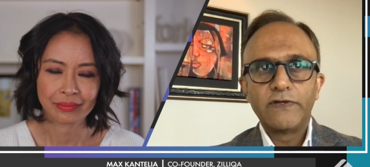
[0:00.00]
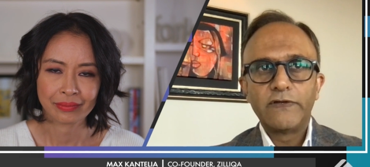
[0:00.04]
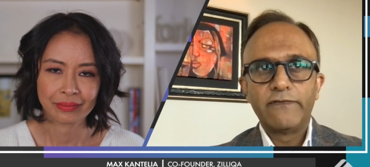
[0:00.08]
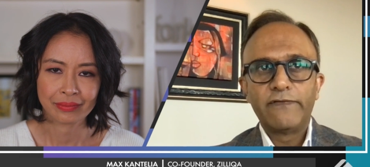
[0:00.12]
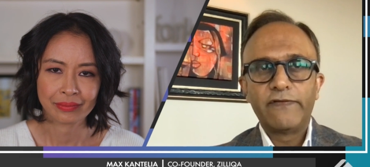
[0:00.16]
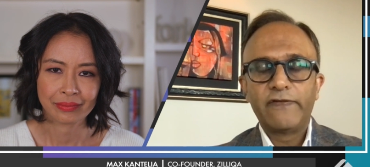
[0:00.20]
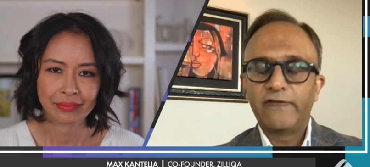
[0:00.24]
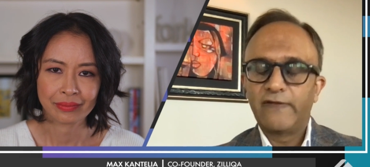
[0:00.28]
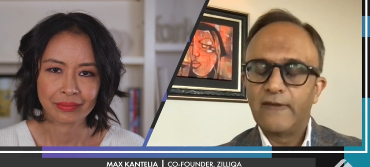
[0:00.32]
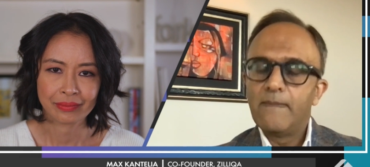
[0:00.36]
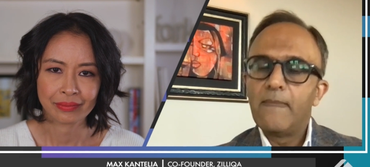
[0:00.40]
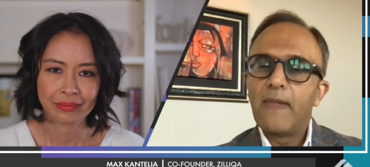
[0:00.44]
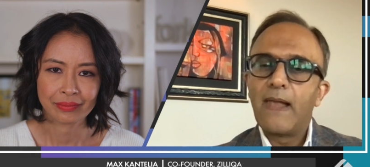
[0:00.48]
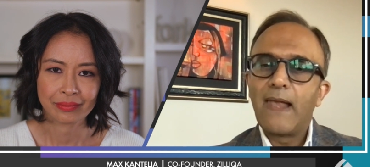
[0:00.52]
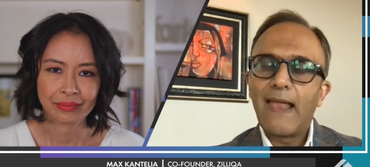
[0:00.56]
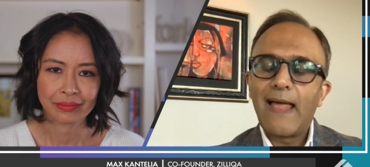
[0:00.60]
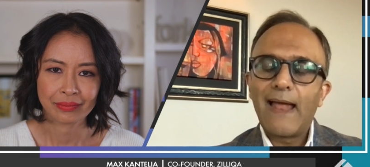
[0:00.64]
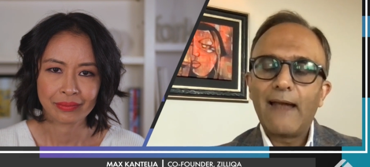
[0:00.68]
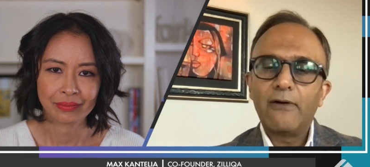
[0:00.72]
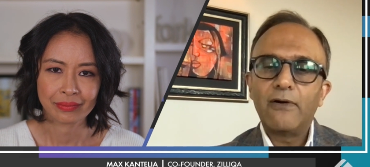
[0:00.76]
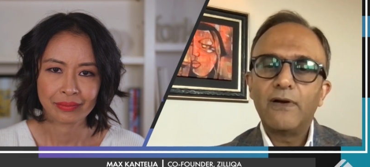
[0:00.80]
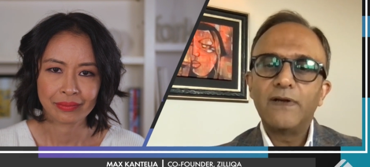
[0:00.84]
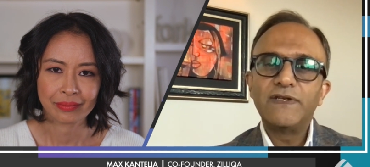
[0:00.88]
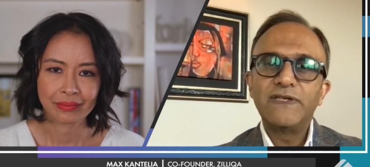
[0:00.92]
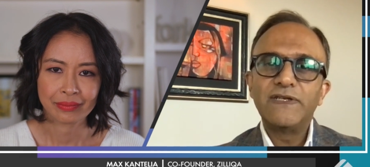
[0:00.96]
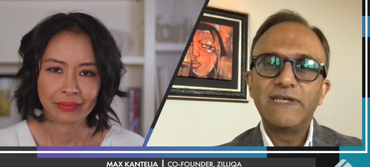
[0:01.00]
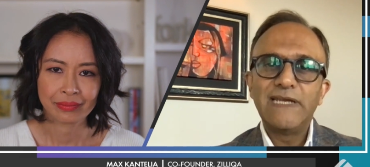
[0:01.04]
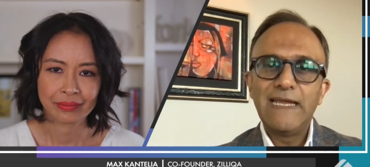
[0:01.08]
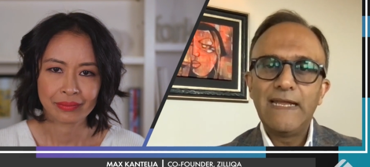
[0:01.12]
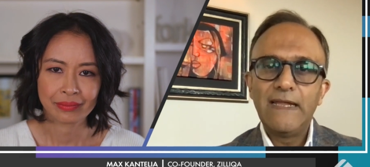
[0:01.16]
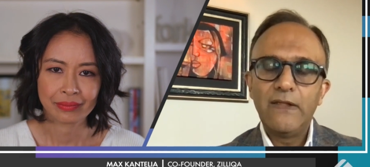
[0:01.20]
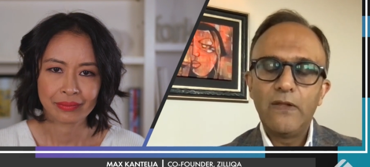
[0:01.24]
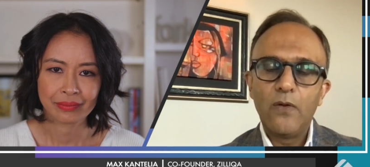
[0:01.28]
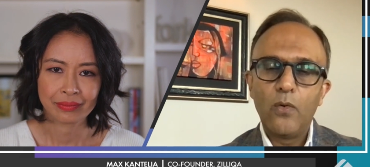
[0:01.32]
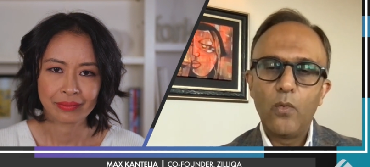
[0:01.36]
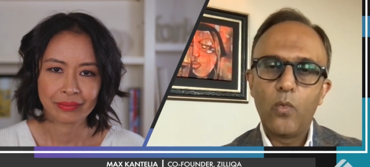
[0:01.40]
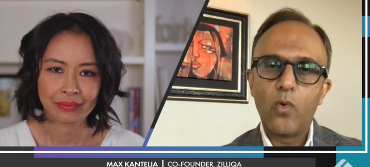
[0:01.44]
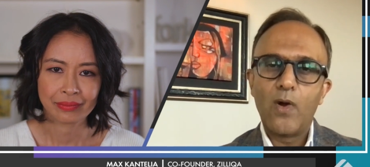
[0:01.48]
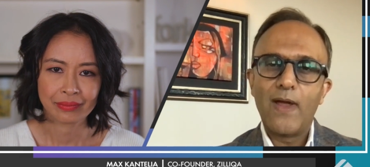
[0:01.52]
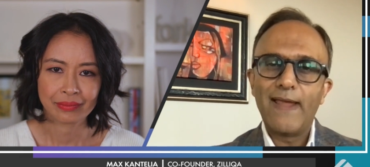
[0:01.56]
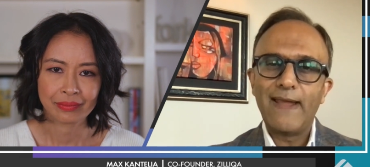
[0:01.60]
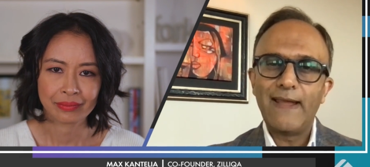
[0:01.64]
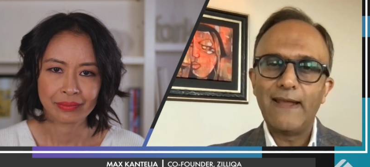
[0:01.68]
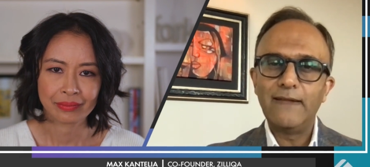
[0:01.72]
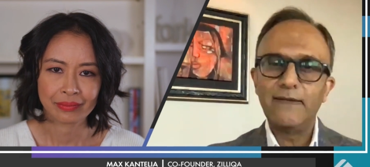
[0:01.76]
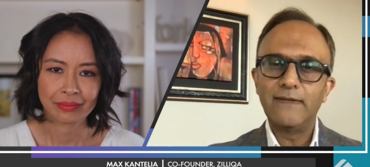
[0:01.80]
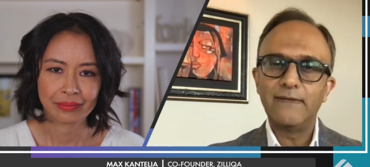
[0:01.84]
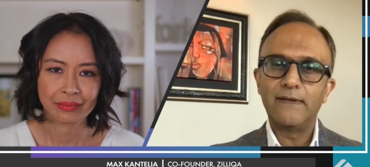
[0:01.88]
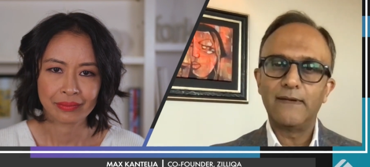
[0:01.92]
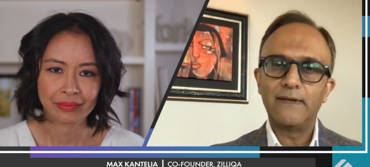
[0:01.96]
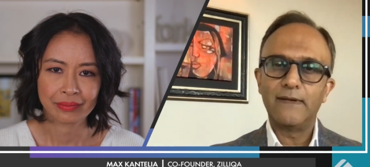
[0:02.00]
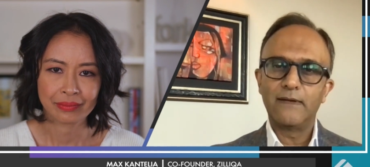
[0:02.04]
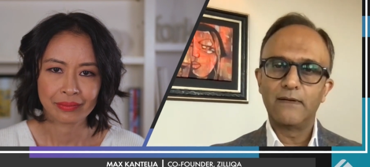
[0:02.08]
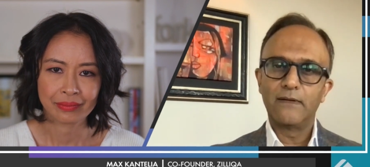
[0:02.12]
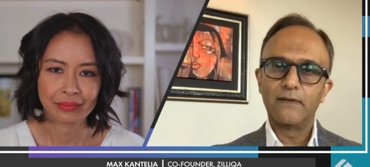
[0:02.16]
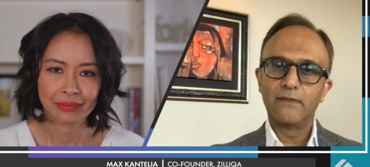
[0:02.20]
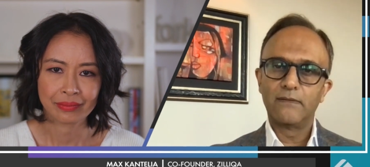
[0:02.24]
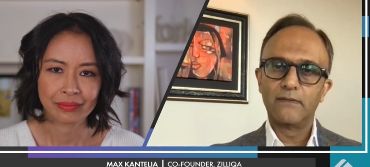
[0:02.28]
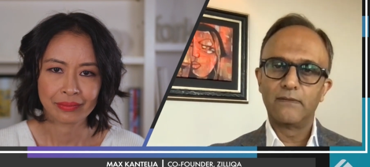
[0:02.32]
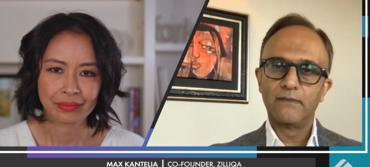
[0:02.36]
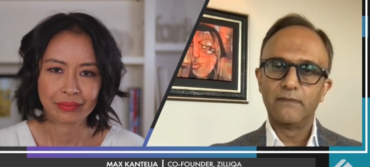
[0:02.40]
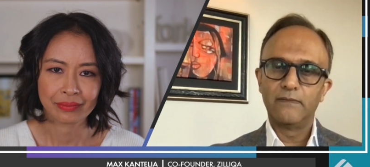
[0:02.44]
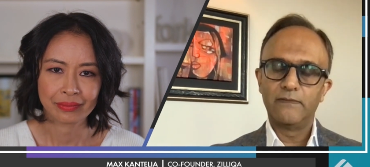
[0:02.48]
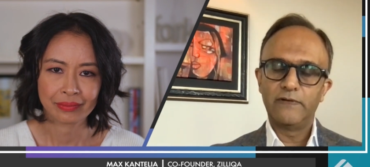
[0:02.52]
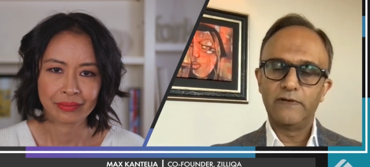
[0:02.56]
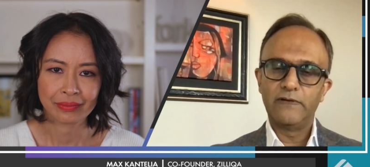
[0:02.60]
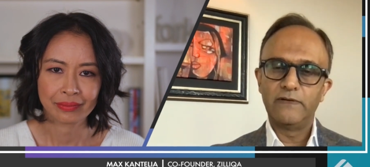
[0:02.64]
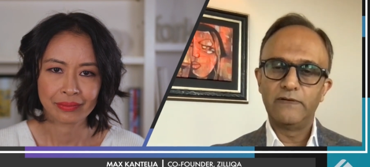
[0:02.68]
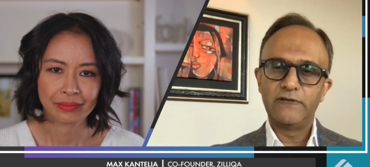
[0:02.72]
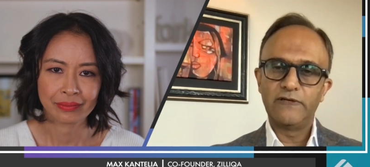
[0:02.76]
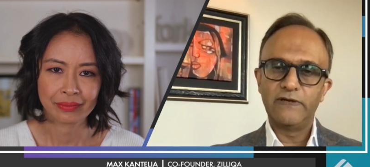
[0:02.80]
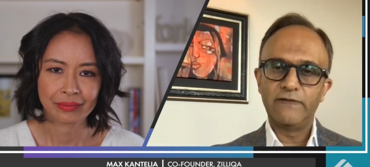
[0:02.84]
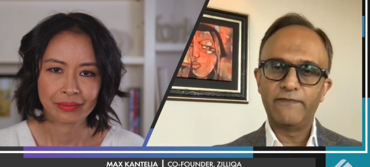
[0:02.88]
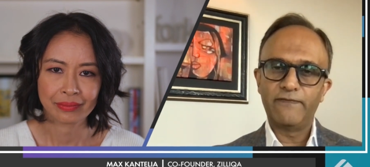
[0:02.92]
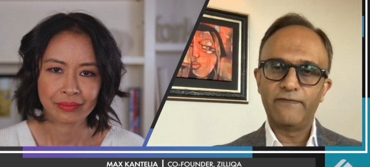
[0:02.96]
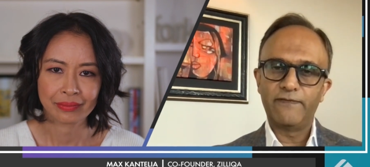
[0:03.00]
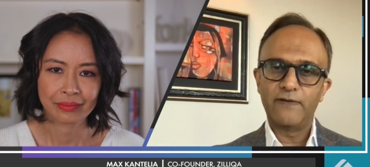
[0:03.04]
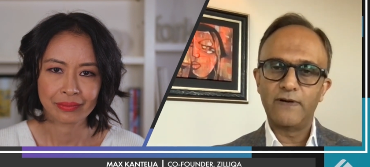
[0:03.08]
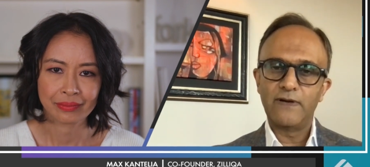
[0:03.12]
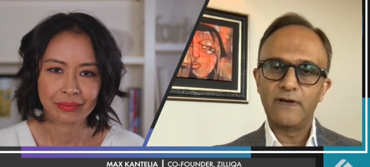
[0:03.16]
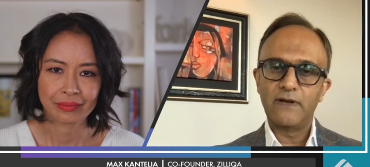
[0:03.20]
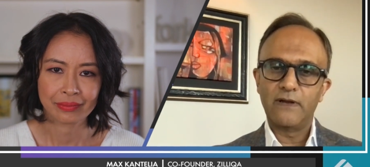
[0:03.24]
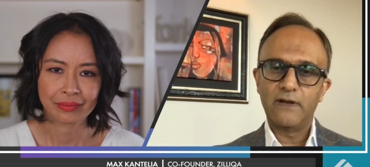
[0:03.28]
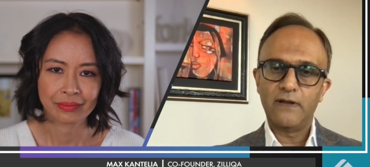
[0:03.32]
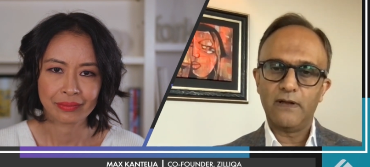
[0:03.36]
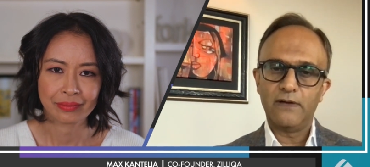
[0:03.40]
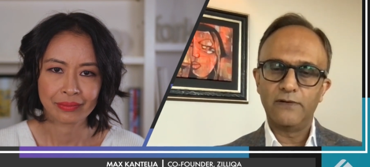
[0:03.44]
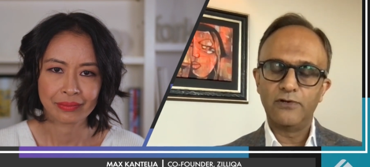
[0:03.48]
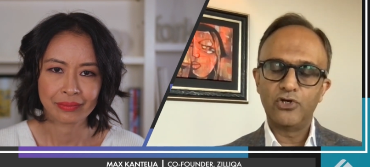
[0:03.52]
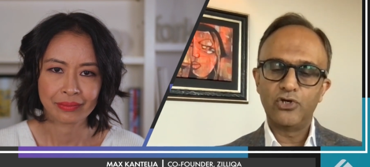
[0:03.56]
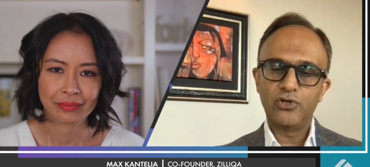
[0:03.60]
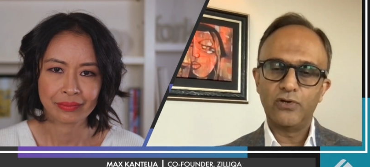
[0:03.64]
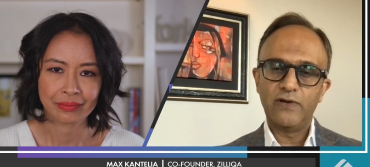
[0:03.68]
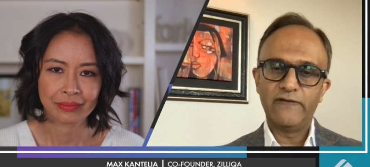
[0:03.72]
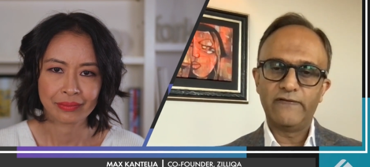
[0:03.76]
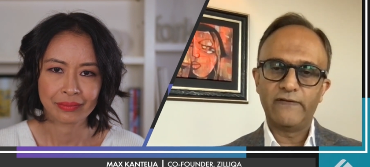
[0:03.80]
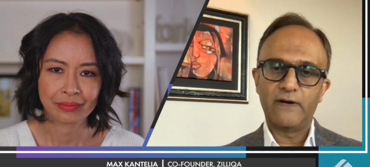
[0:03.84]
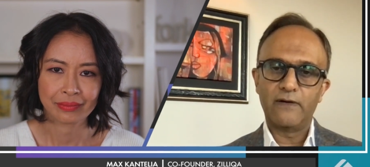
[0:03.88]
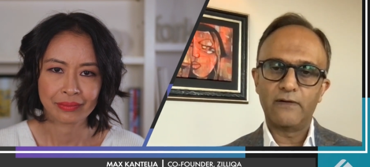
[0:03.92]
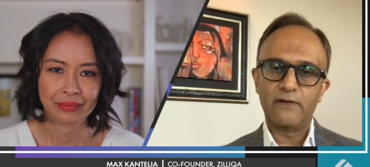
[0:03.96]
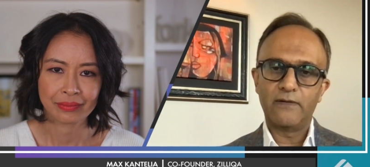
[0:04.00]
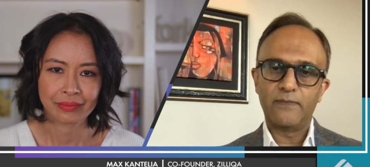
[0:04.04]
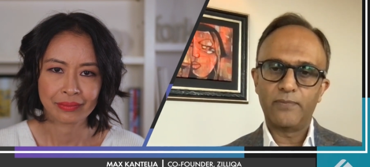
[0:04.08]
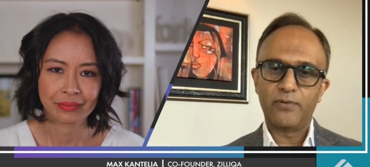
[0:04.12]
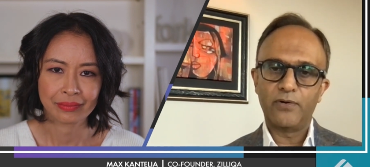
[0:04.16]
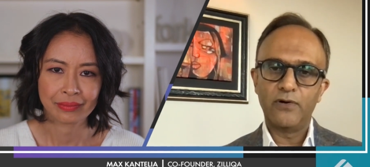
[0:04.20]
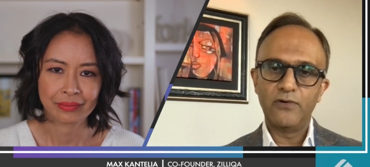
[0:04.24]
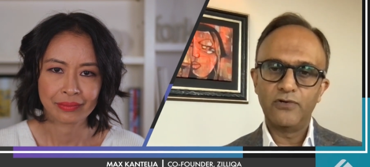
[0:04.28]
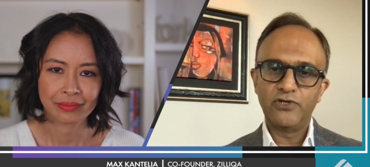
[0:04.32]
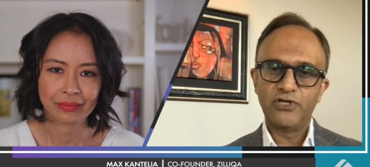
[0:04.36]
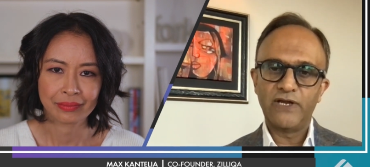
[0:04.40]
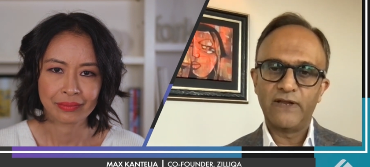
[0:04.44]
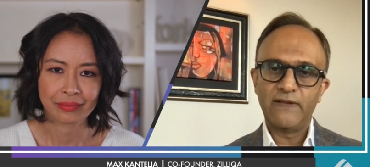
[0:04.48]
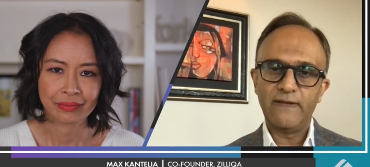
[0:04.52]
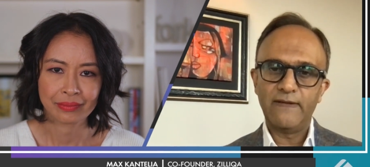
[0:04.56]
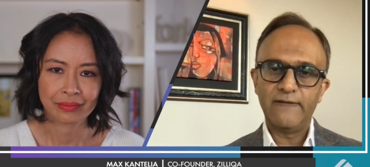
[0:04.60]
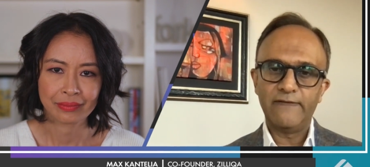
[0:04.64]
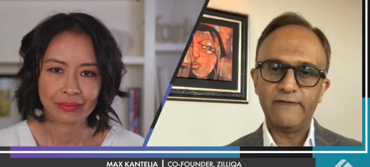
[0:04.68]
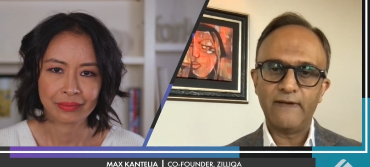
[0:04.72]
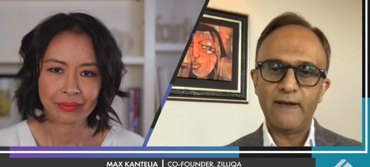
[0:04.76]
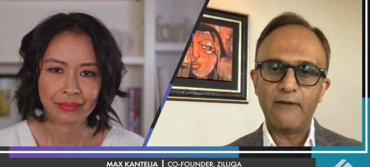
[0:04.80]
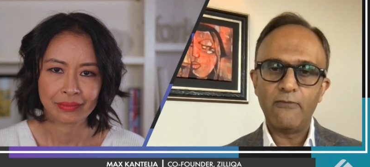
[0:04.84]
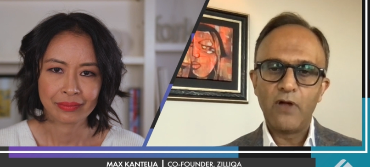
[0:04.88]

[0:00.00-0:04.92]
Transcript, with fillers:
Speaker 1: of similarity in the way that different countries are approaching this.